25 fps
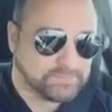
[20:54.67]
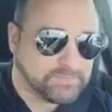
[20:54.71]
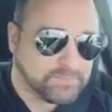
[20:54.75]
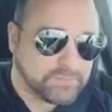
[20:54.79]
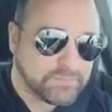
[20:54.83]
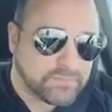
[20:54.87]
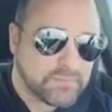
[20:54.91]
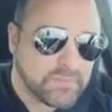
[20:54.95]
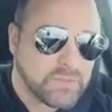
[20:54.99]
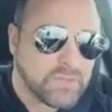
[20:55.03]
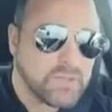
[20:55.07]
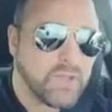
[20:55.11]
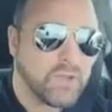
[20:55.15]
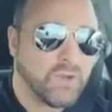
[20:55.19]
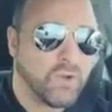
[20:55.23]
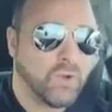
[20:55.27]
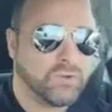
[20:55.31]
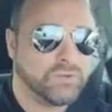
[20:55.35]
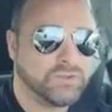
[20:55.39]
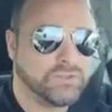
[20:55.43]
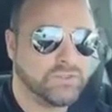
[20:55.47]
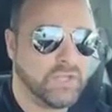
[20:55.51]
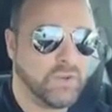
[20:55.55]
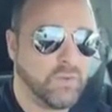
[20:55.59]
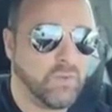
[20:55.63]
I just think that
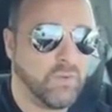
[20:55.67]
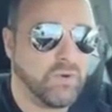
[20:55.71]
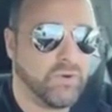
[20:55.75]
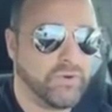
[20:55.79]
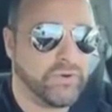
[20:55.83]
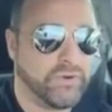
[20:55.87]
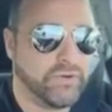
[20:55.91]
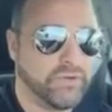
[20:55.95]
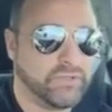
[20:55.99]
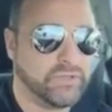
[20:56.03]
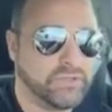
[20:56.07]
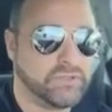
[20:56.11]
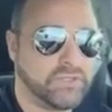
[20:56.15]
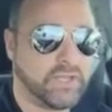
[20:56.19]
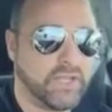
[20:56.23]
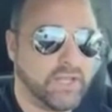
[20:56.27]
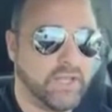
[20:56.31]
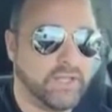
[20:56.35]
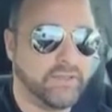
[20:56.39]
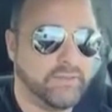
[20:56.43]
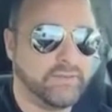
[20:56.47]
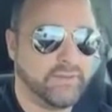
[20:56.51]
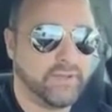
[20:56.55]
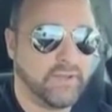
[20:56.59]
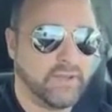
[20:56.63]
can help. It can't hurt, and
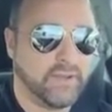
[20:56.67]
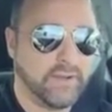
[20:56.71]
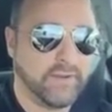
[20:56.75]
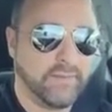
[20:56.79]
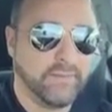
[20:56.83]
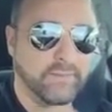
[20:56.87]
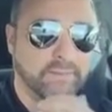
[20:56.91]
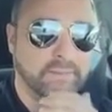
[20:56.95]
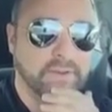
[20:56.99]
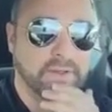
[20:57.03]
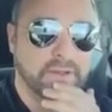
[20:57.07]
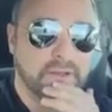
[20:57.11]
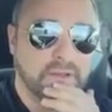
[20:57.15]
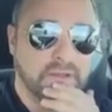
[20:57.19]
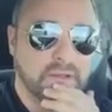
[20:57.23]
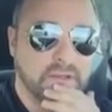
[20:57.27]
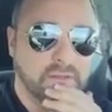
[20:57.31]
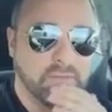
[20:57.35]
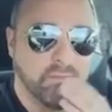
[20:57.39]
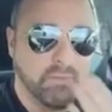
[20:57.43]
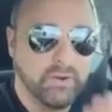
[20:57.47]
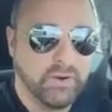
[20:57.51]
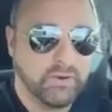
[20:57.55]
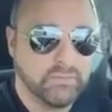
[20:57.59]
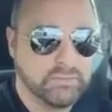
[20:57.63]
why not do
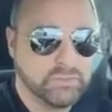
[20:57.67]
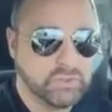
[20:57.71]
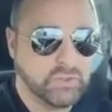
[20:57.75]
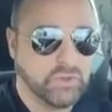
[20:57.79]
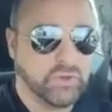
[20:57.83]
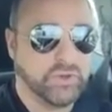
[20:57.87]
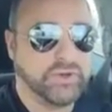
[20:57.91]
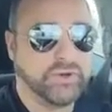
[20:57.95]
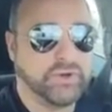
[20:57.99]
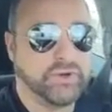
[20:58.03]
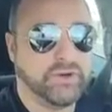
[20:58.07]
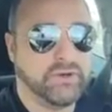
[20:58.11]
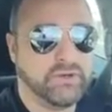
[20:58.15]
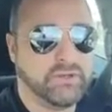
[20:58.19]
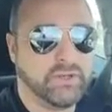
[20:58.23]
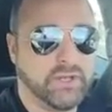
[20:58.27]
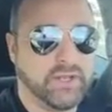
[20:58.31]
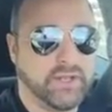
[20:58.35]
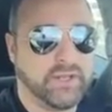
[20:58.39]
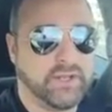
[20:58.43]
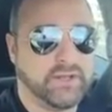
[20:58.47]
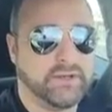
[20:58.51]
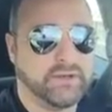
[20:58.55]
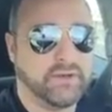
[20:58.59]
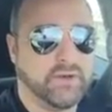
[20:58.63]
that? That's just my
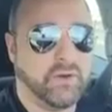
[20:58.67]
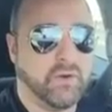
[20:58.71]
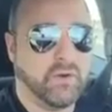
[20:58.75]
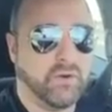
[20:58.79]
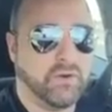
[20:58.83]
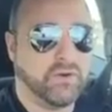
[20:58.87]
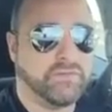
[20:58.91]
opinion.